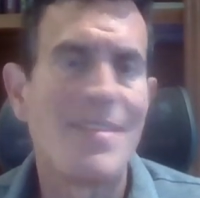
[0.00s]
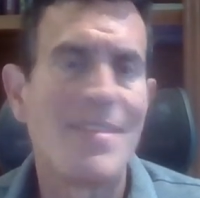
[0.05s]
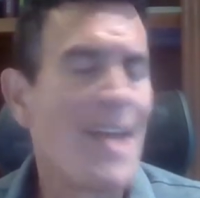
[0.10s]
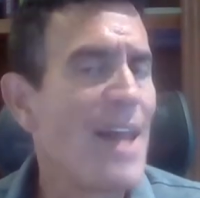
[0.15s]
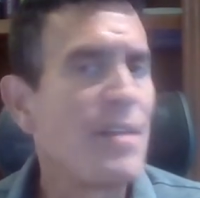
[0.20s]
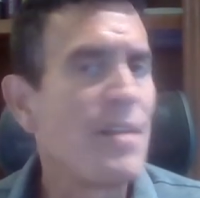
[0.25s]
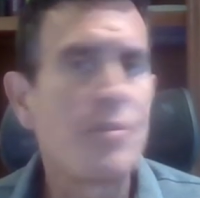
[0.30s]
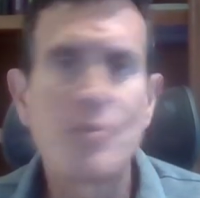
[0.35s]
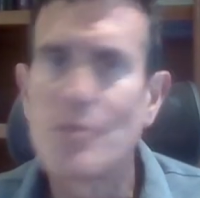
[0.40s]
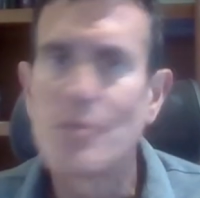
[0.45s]
That
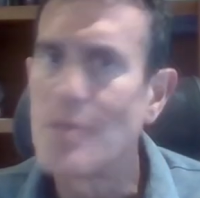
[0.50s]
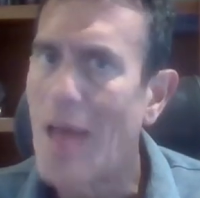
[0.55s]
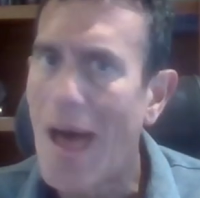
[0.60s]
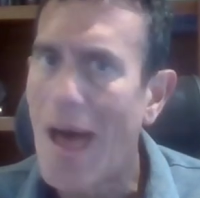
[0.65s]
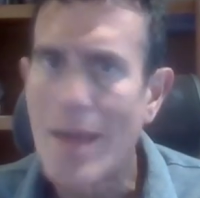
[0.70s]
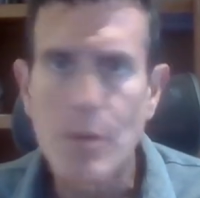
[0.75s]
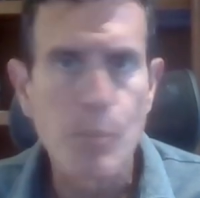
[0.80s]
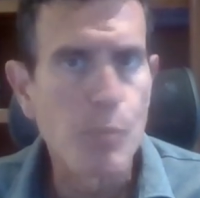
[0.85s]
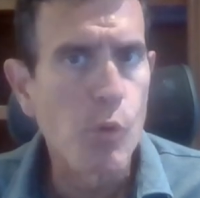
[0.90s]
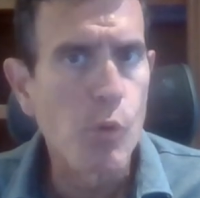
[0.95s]
is
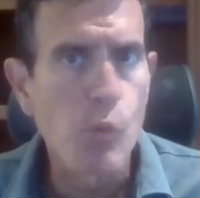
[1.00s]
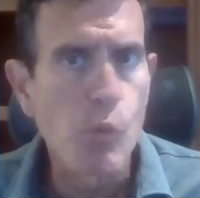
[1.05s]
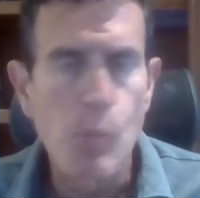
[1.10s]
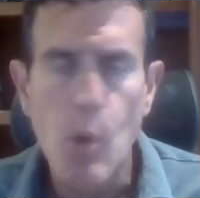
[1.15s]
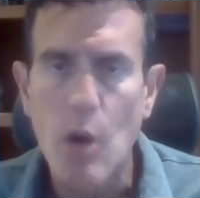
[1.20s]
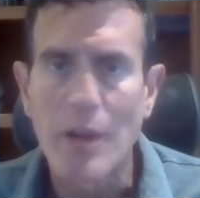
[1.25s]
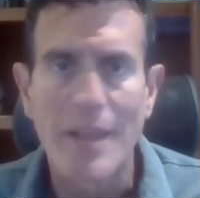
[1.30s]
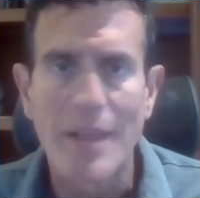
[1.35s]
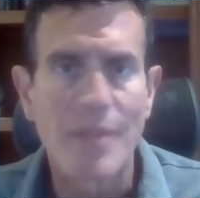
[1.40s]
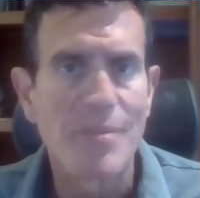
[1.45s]
not a bull
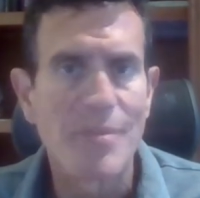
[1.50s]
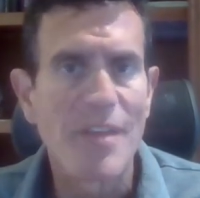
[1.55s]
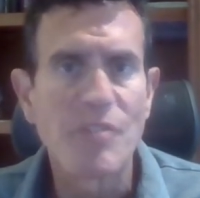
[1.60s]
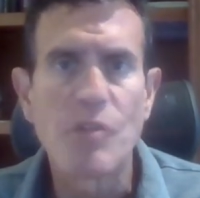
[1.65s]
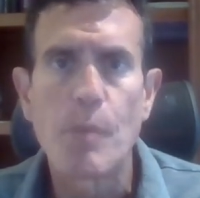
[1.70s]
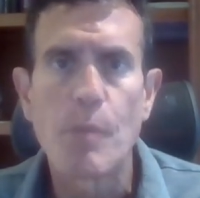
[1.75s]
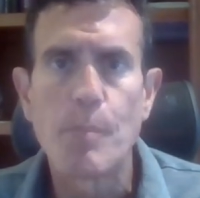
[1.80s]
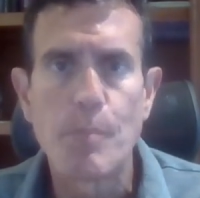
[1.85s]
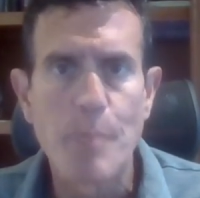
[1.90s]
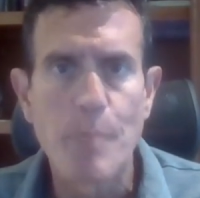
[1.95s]
market. That's
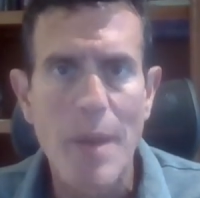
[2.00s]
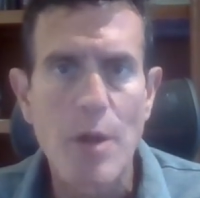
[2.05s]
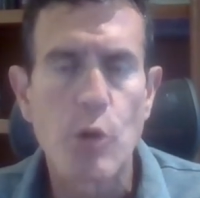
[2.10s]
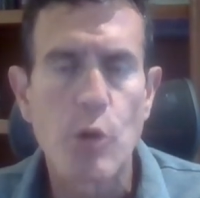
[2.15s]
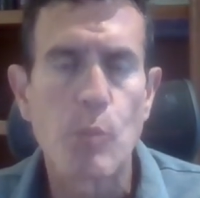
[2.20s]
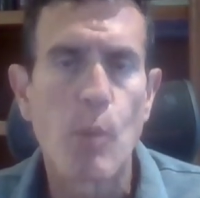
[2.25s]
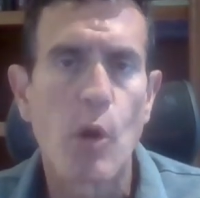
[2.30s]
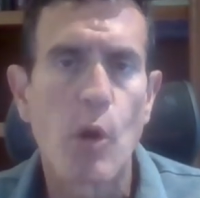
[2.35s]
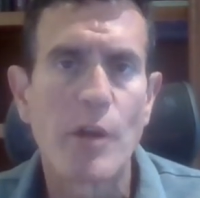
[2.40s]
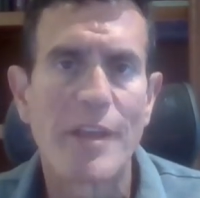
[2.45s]
a bear
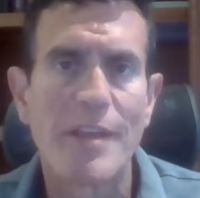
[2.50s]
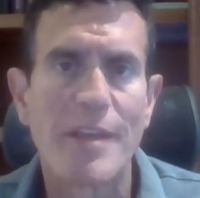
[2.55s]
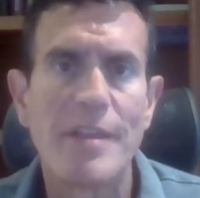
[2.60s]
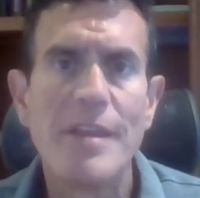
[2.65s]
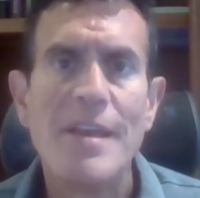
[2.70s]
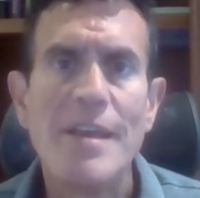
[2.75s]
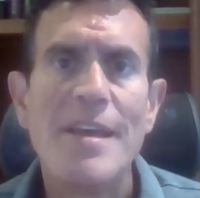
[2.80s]
market.